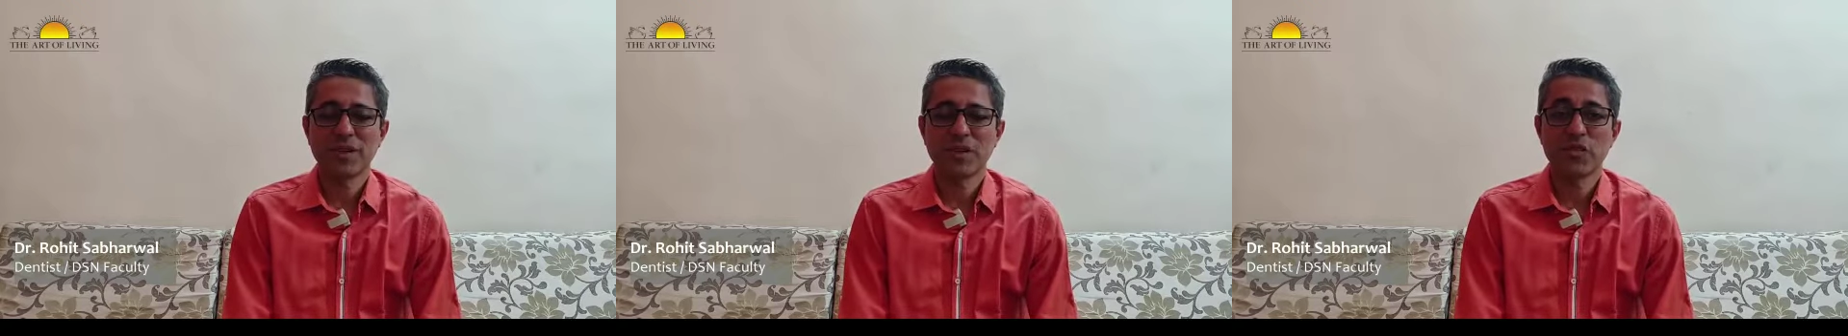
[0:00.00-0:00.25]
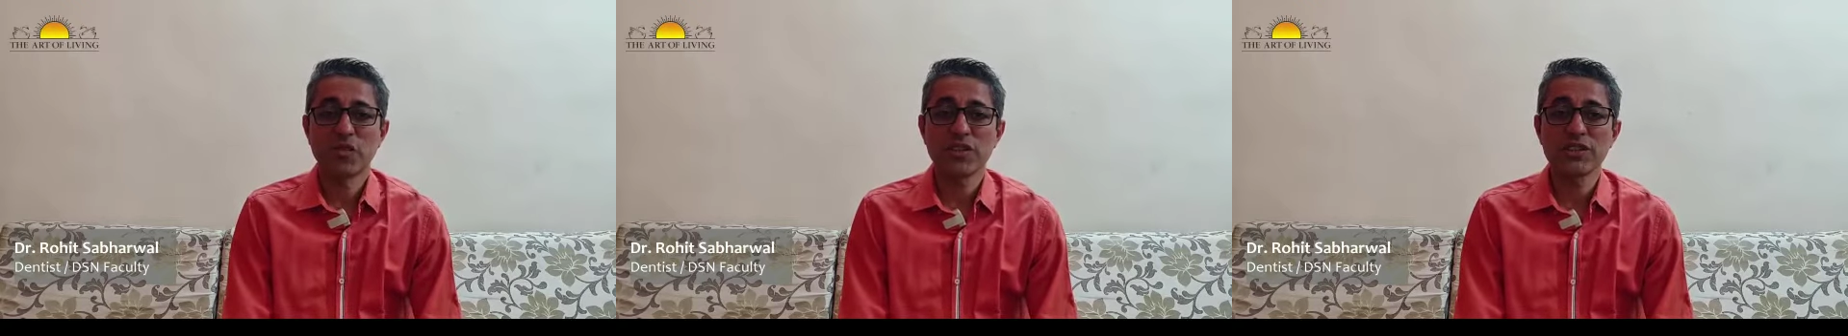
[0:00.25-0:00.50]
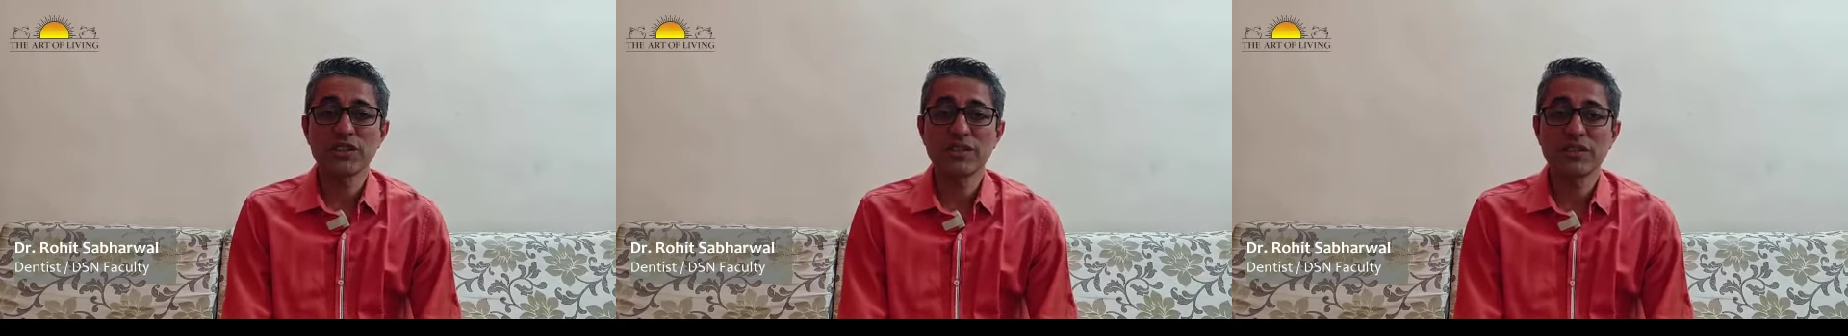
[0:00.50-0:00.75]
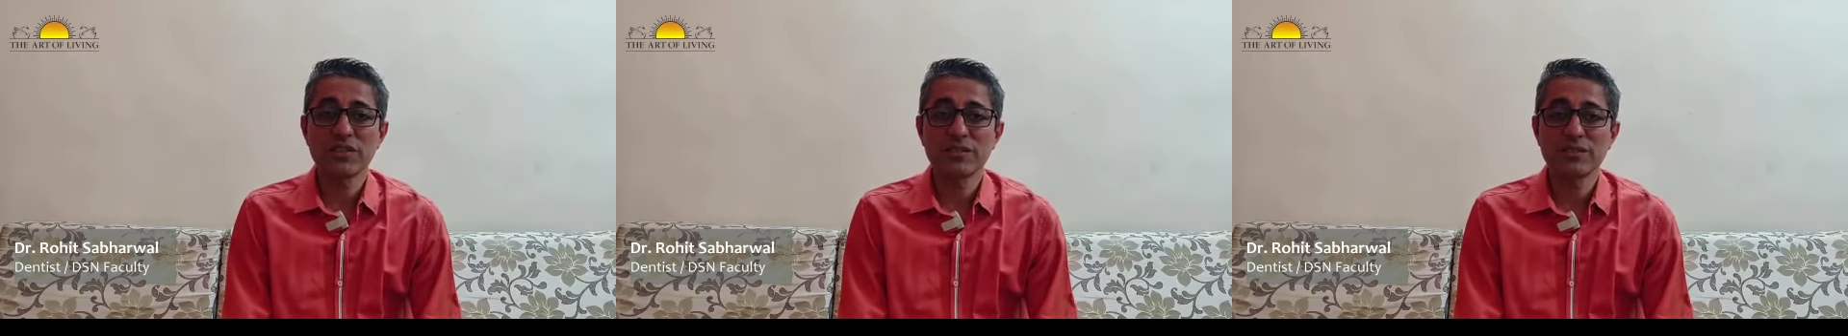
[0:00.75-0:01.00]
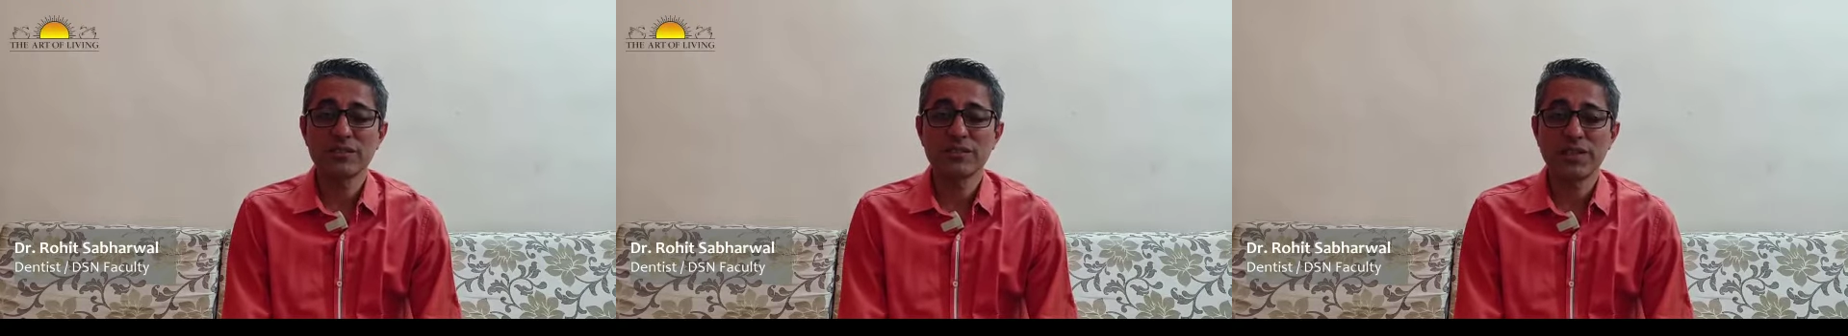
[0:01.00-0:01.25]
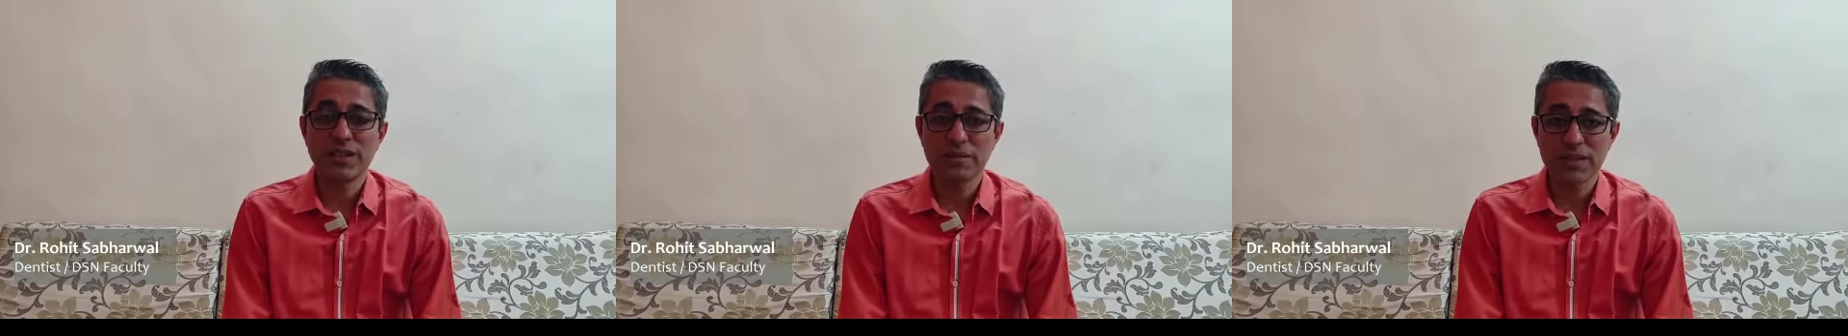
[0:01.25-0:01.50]
First
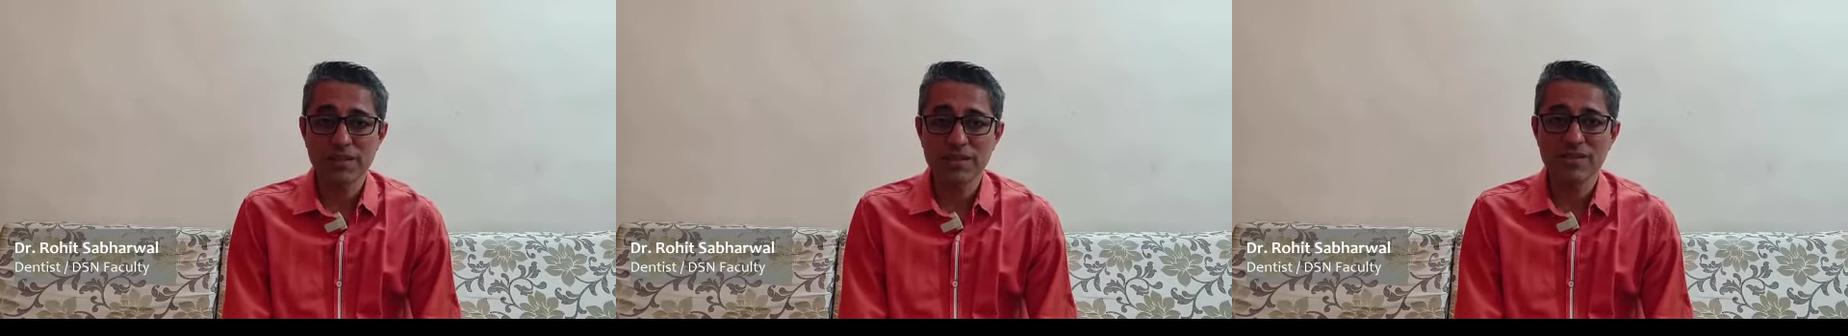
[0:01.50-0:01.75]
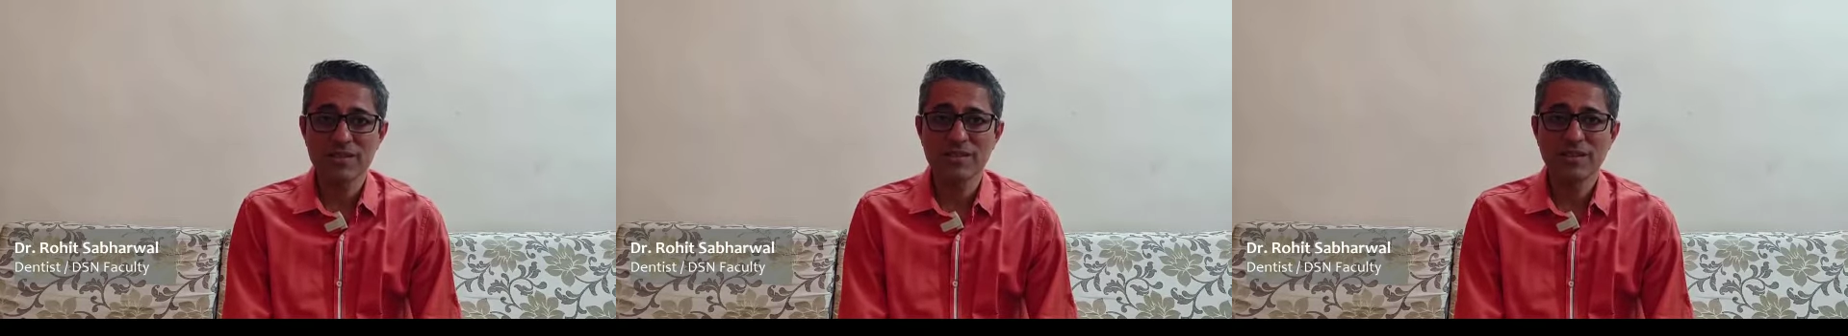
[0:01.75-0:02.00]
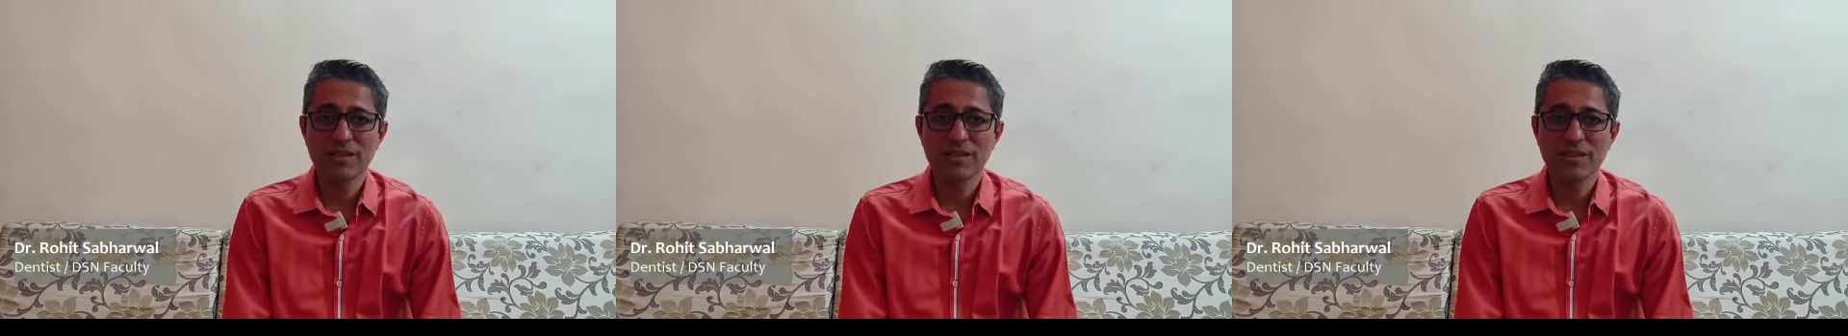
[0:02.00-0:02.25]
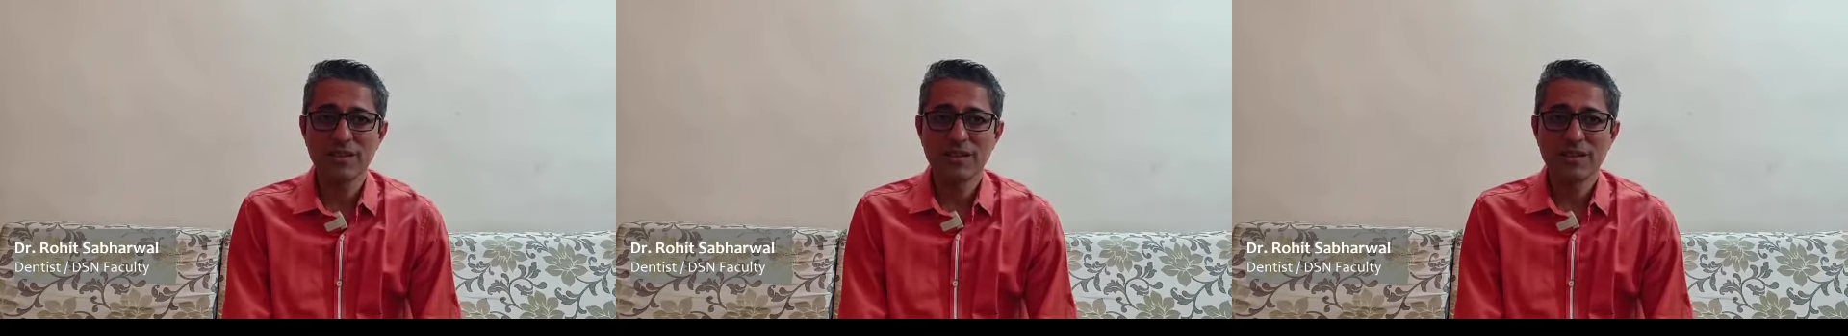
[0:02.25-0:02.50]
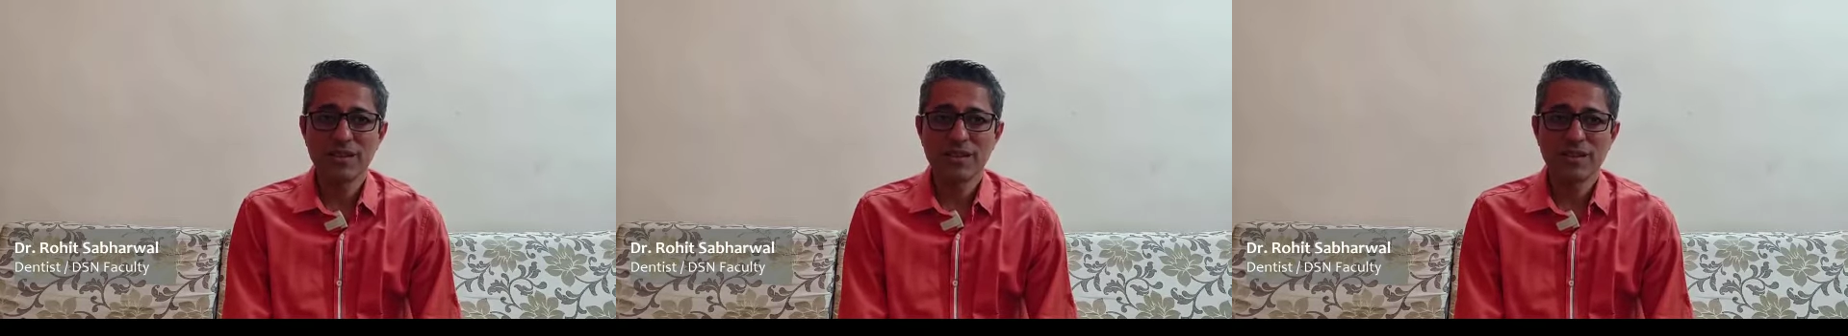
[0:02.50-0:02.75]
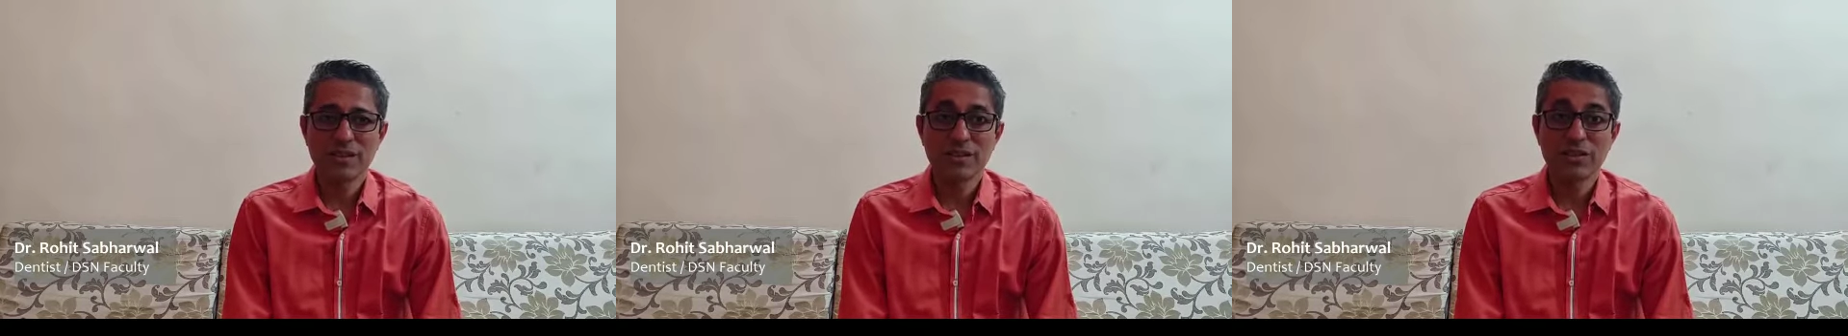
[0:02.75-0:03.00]
three months,
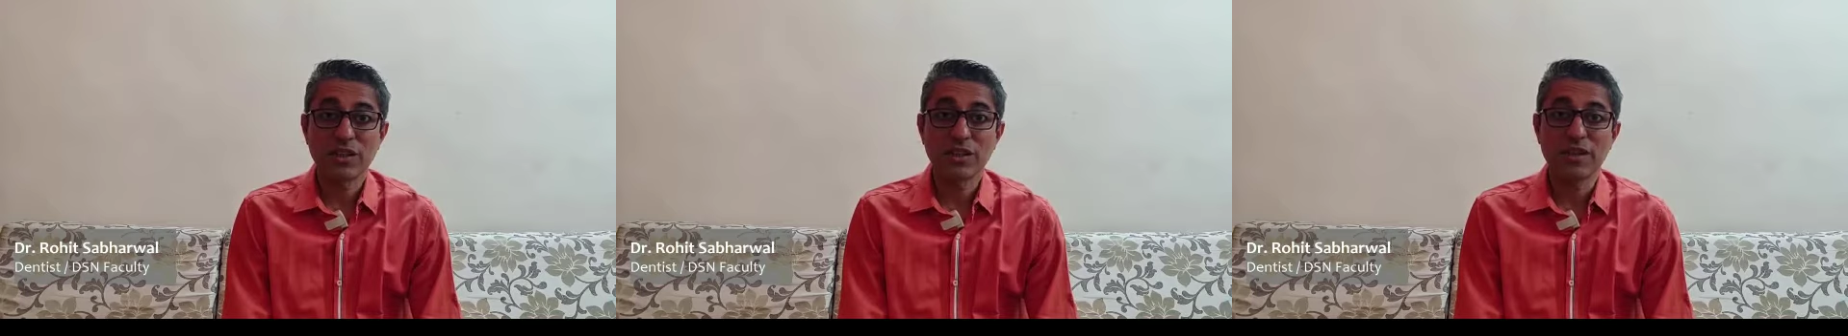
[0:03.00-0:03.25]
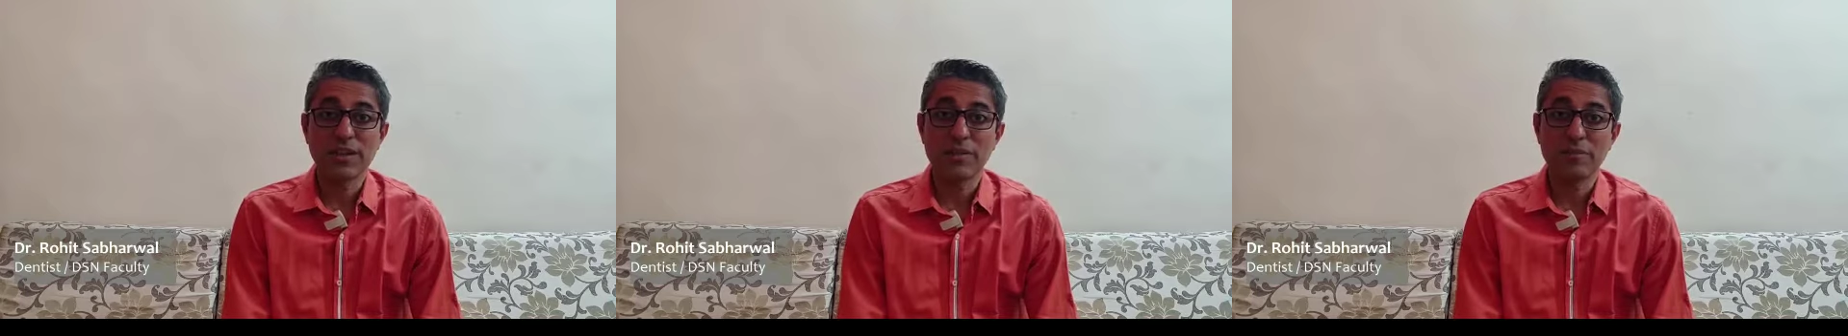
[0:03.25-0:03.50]
suddenly